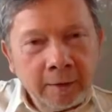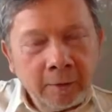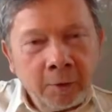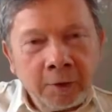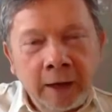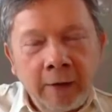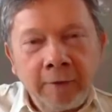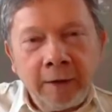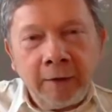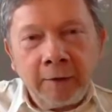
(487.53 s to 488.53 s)
what's
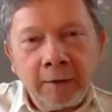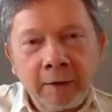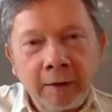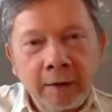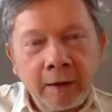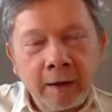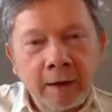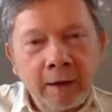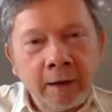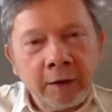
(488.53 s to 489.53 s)
left is
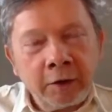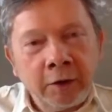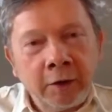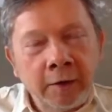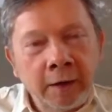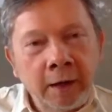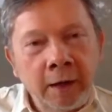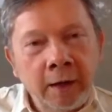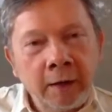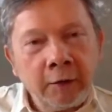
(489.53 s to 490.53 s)
a certain
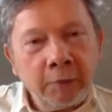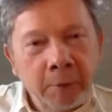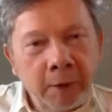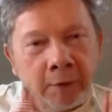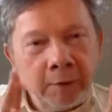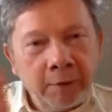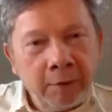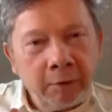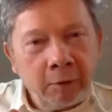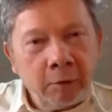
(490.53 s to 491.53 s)
inner
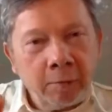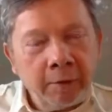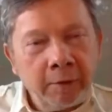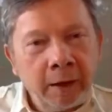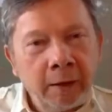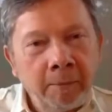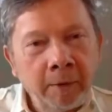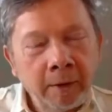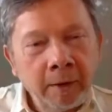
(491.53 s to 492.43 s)
spaciousness opens up